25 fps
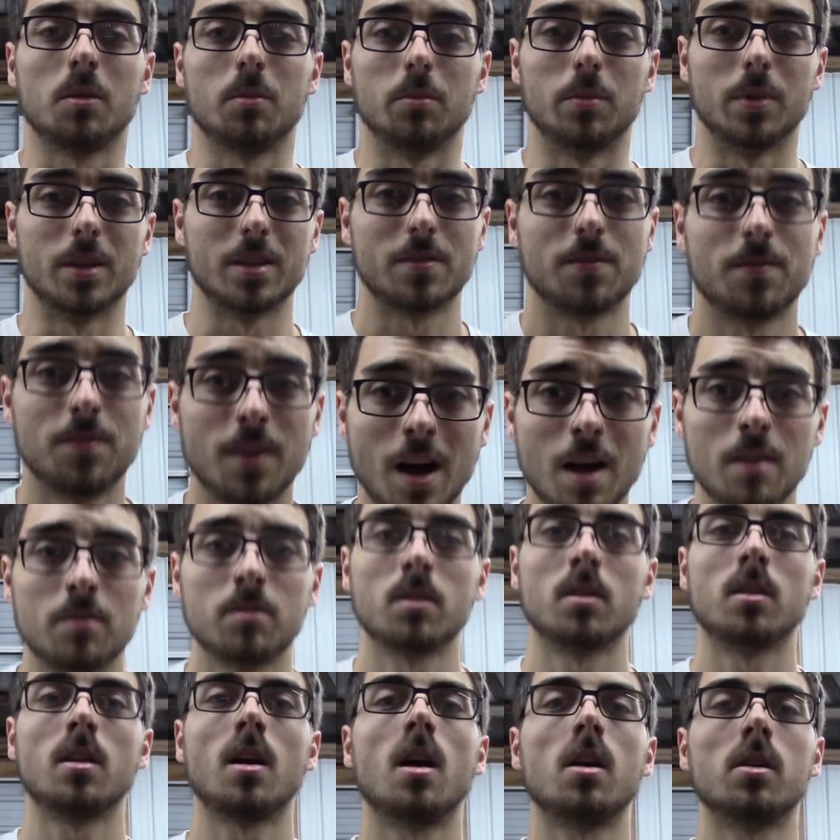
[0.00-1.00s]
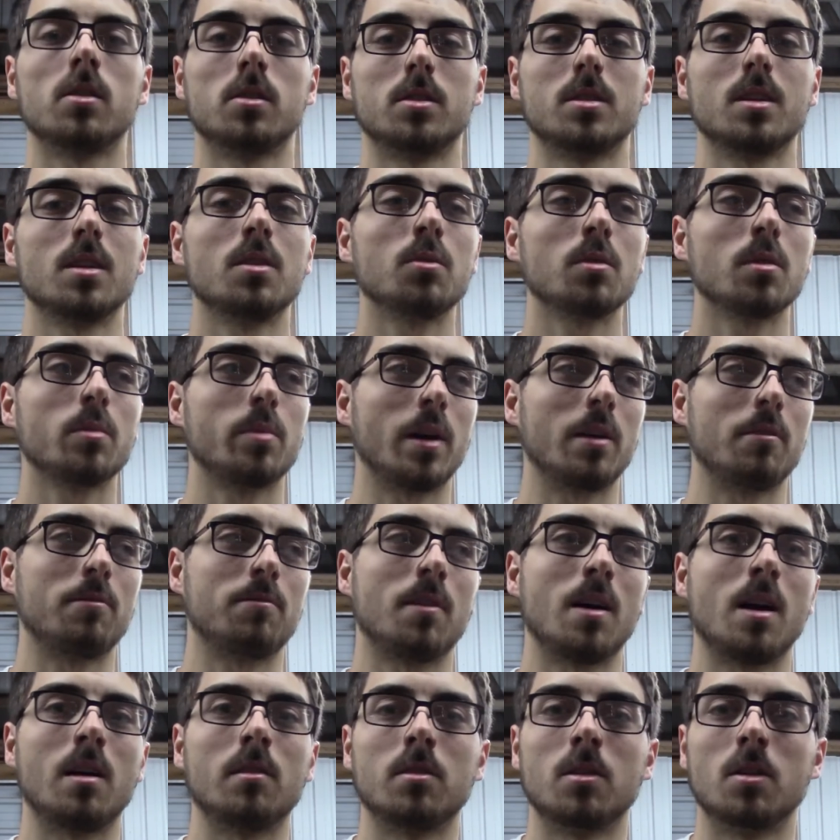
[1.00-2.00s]
But it's $500. I don't want to pay
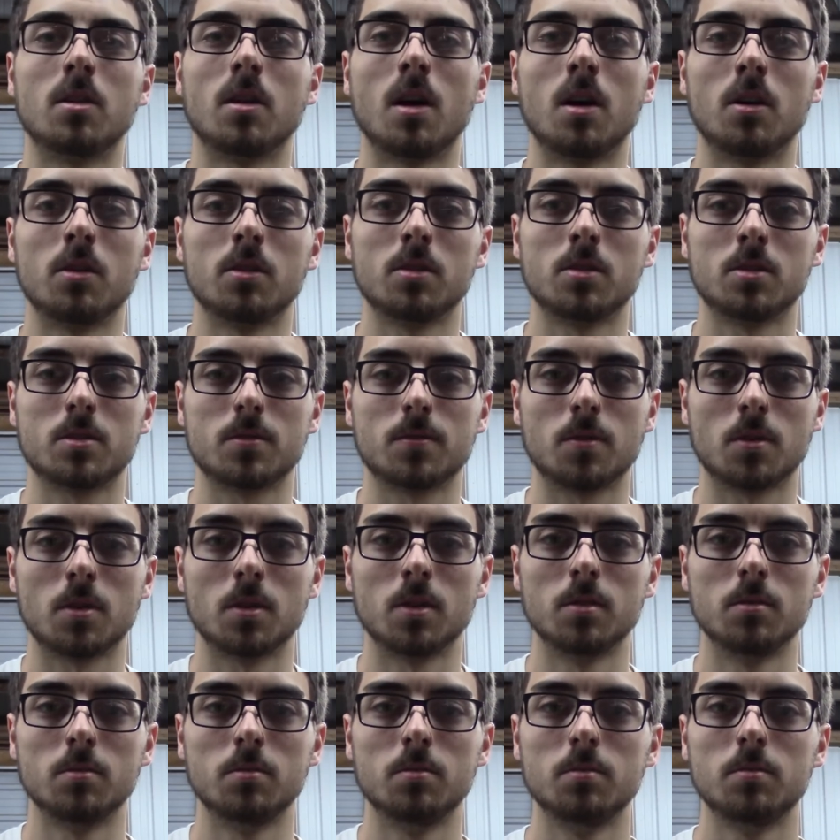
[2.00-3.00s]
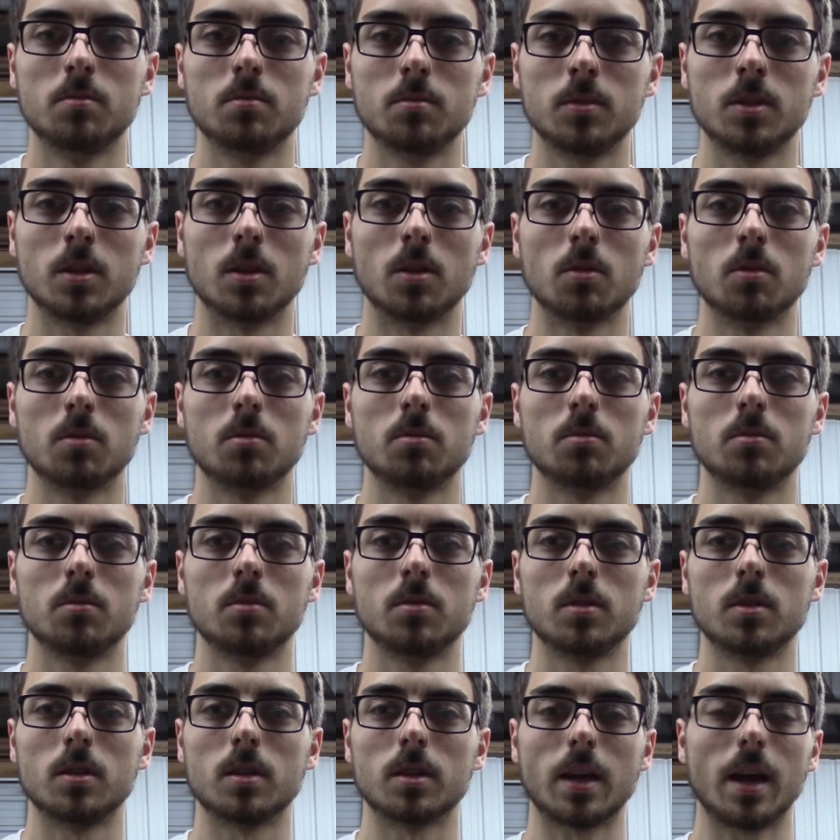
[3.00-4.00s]
$500 for a,
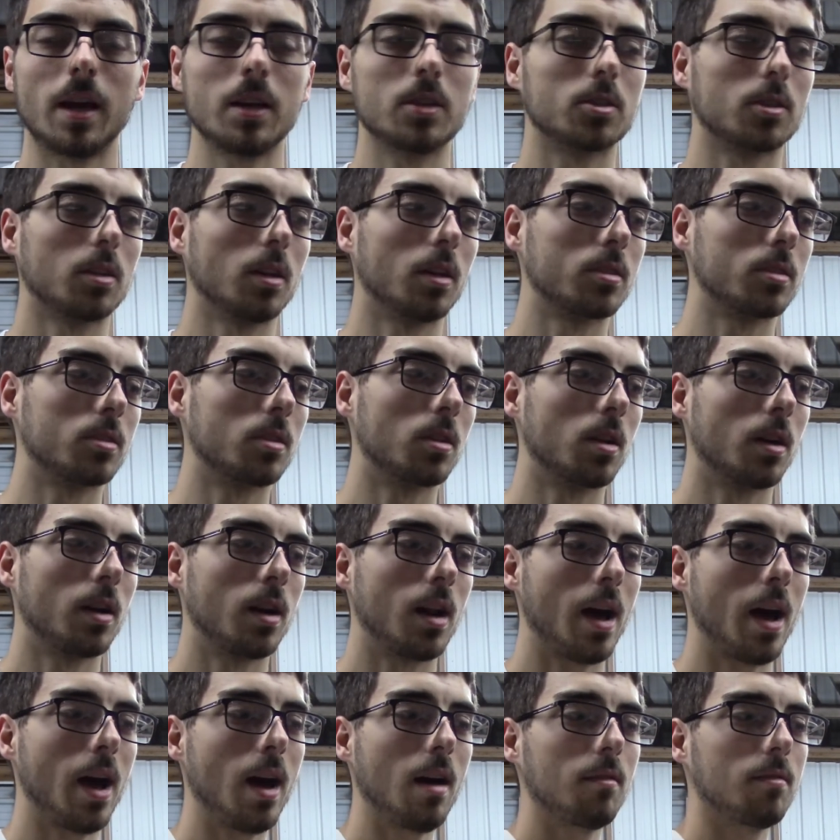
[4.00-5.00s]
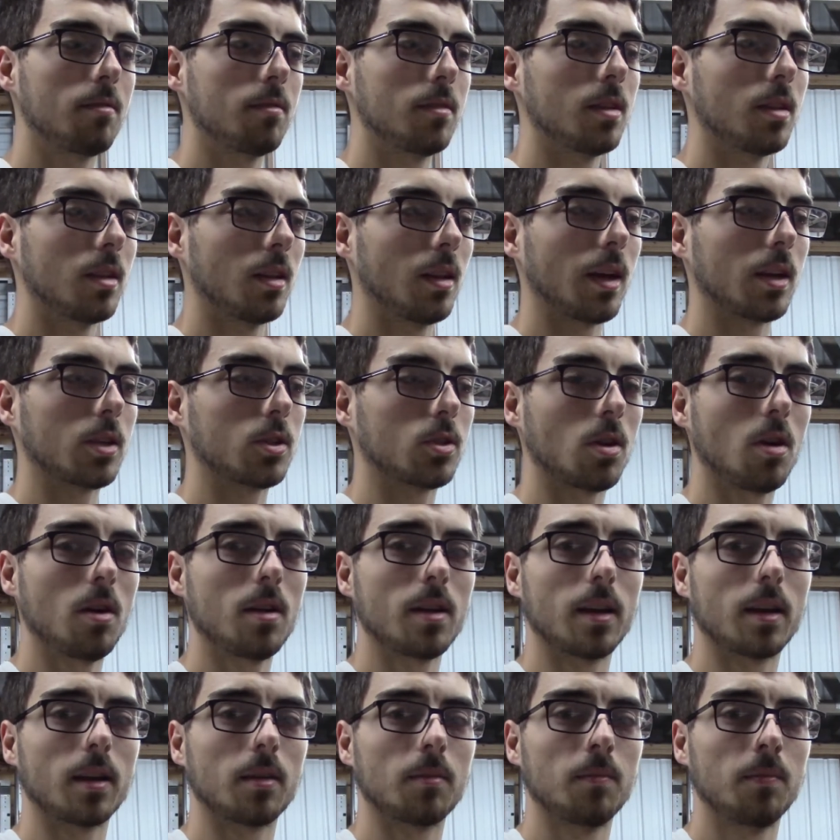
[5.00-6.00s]
gauge cluster. And I have the
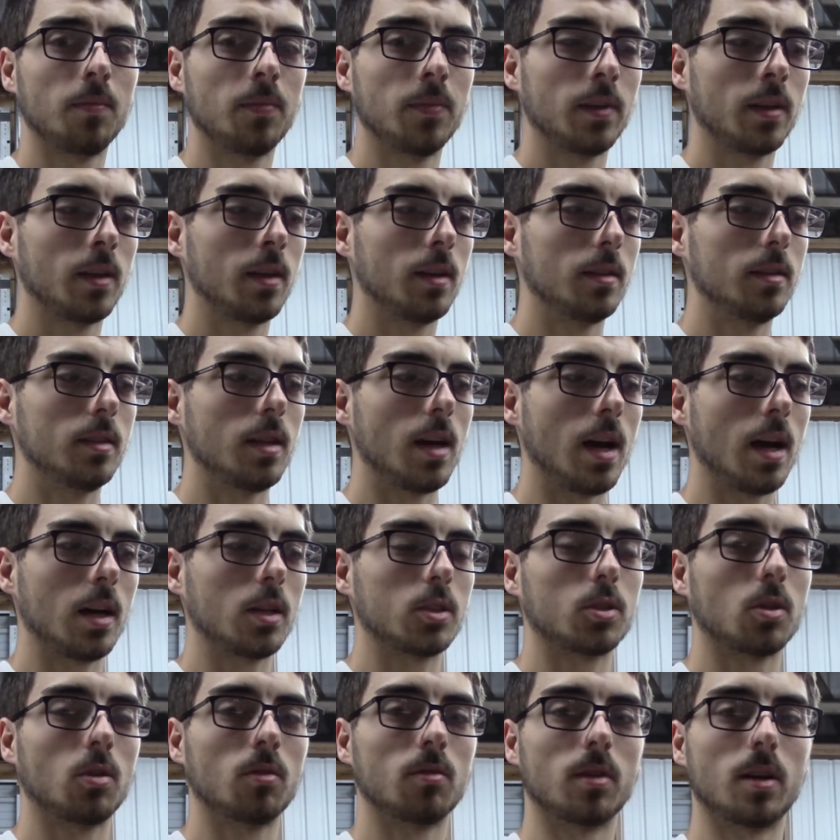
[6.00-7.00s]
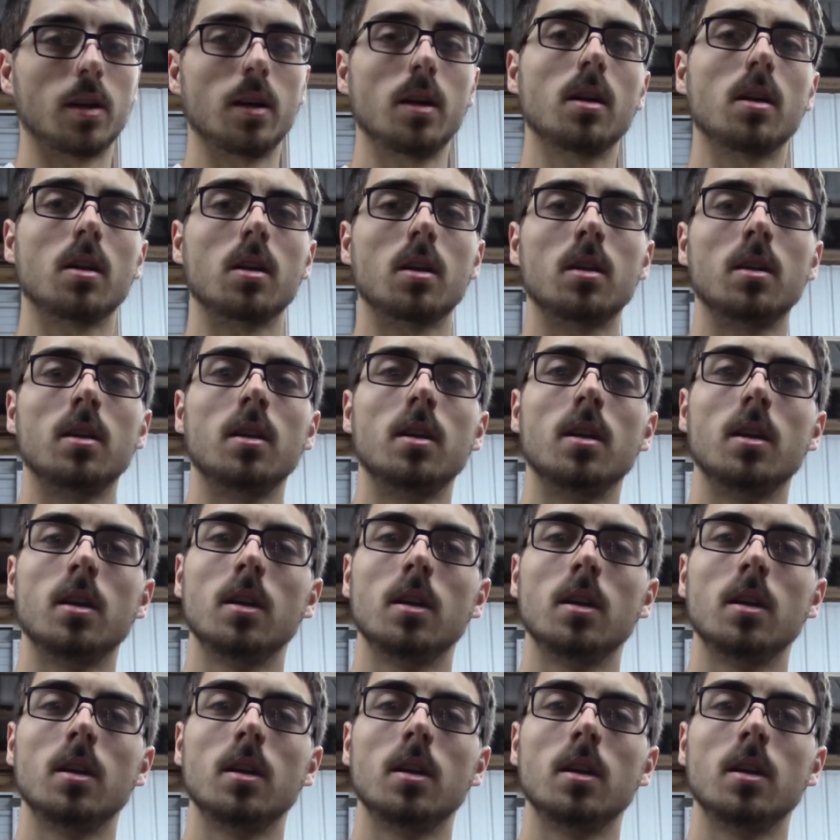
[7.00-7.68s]
electronic dash over here.